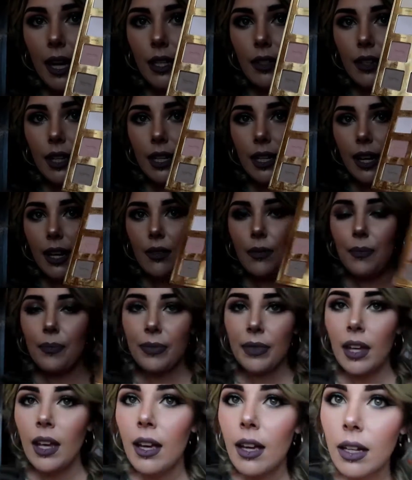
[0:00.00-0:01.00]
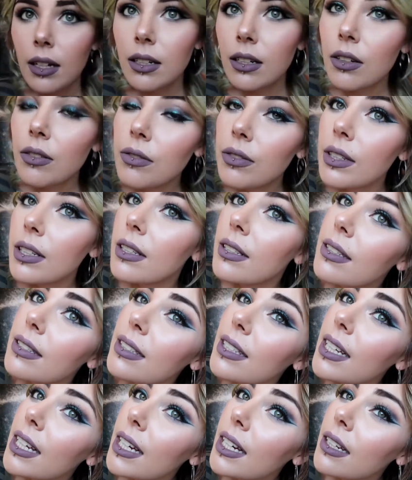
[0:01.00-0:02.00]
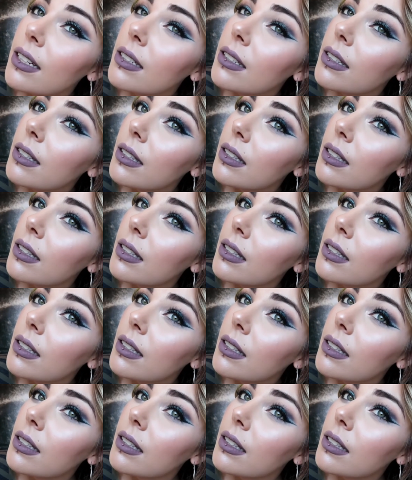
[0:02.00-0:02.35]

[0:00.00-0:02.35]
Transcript: my eyes right now. I don't know if you can see.